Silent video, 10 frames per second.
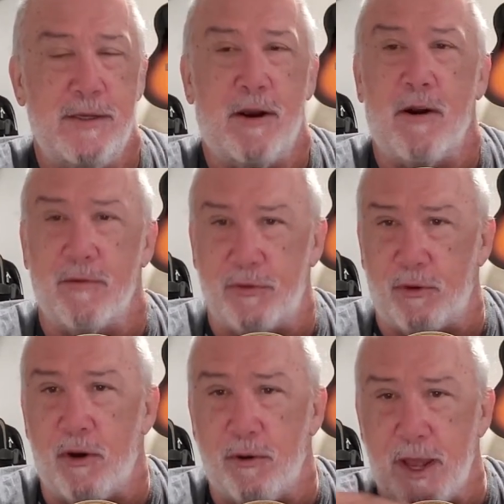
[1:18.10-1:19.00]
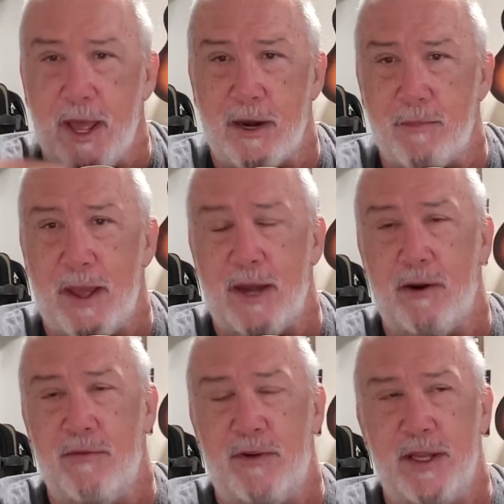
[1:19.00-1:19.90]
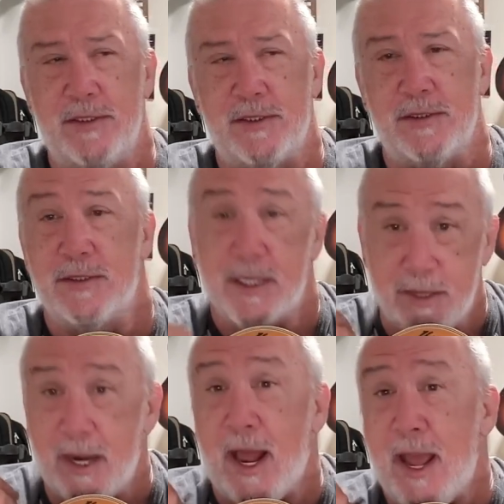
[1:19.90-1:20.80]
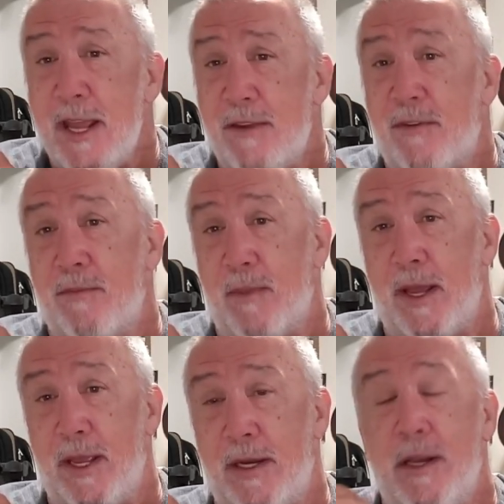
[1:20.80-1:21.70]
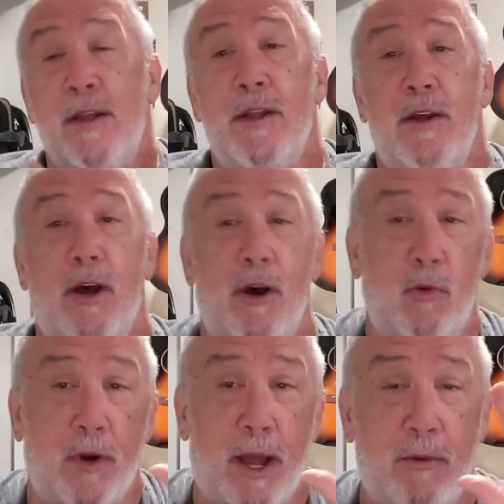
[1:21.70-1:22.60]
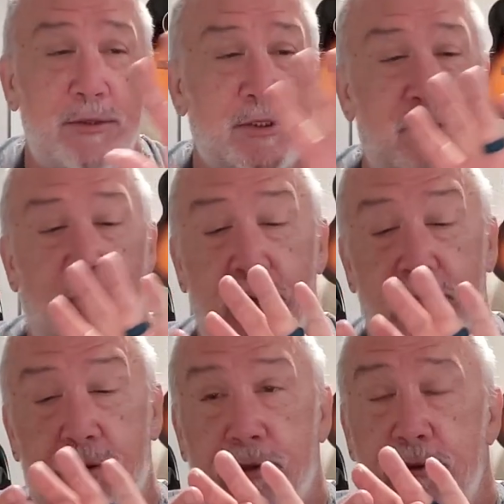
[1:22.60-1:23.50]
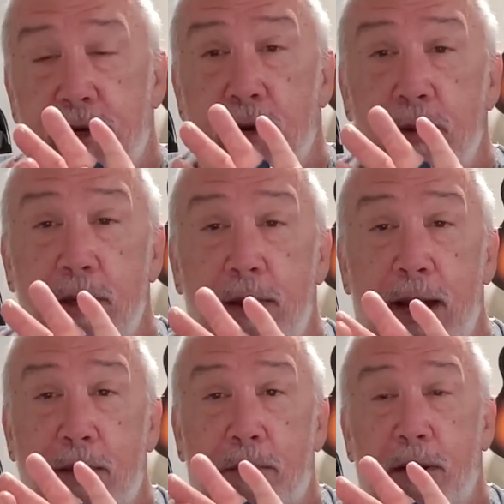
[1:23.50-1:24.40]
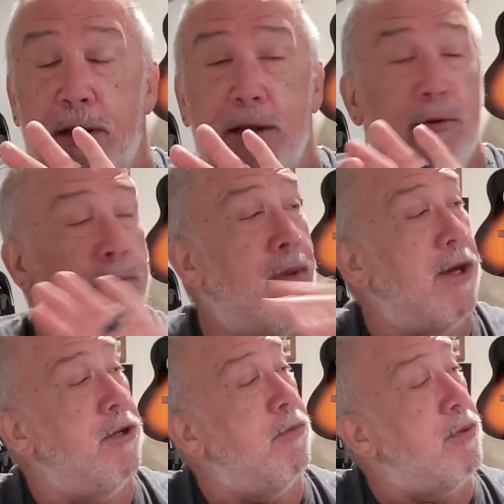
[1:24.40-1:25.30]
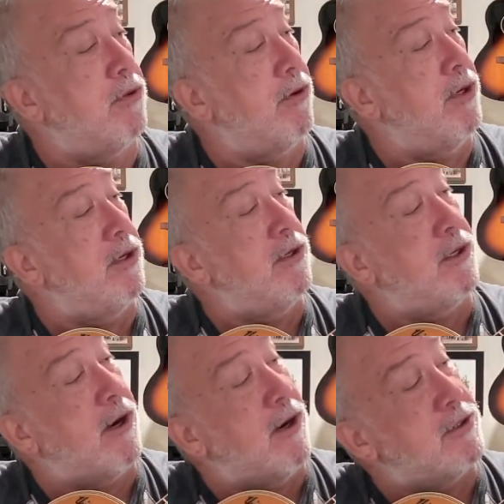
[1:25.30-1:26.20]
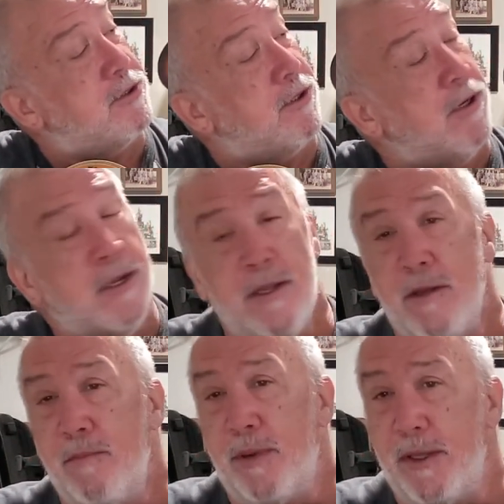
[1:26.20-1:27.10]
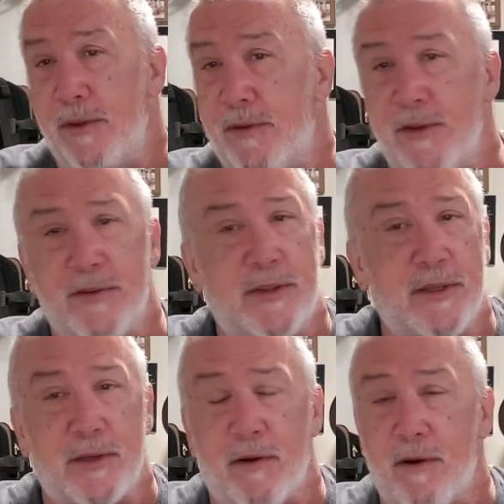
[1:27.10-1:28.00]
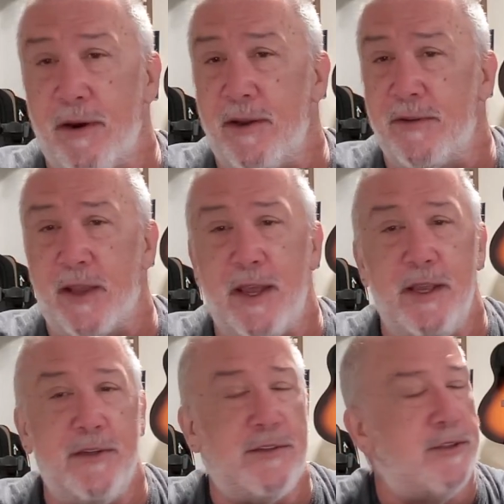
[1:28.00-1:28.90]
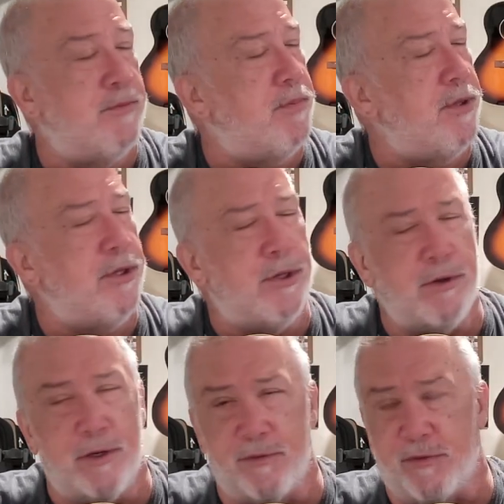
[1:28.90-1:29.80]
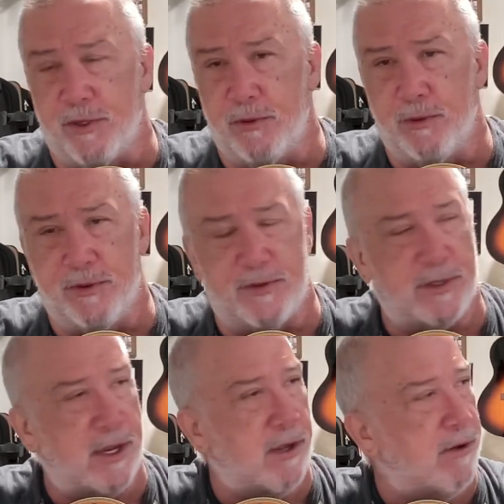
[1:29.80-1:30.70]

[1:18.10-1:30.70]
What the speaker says: are thrown out about Ovations and that I even made when I was going through coming back playing with my Dupuytren contracture. But this guitar has aged beautifully with sound.